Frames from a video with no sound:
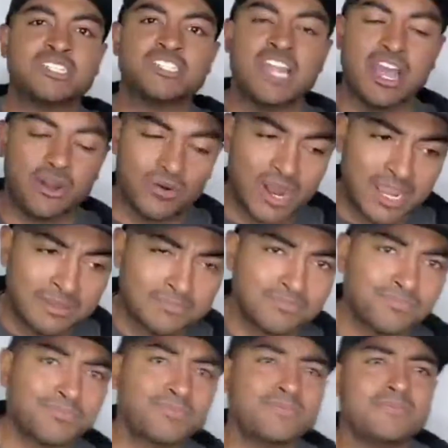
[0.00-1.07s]
doubt, right?
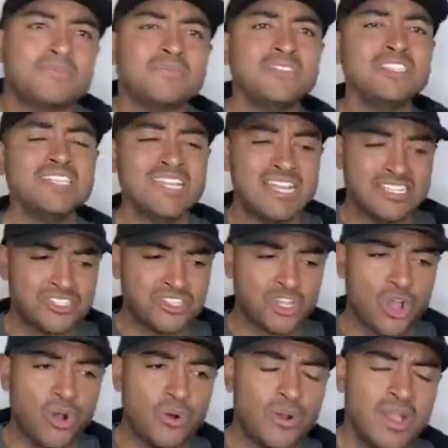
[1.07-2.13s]
And
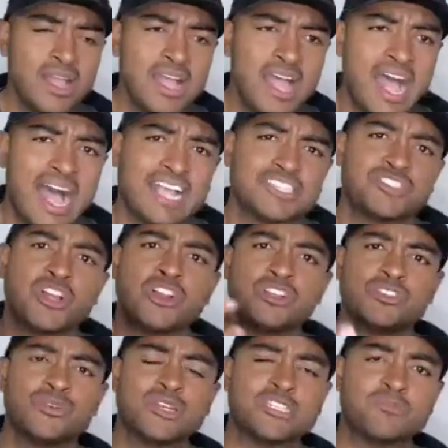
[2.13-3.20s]
so I started
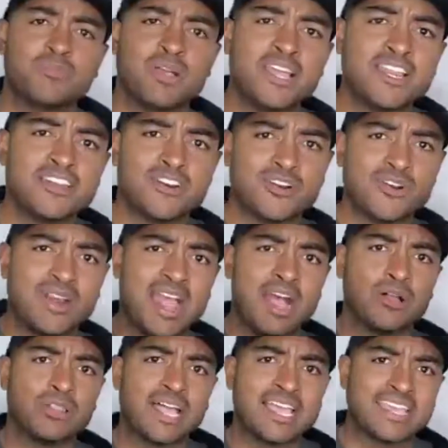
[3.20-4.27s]
to explain to her
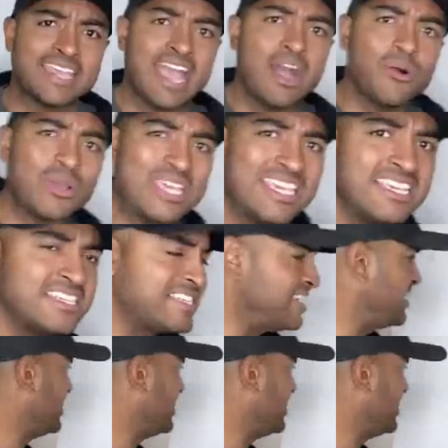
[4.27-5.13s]
how easy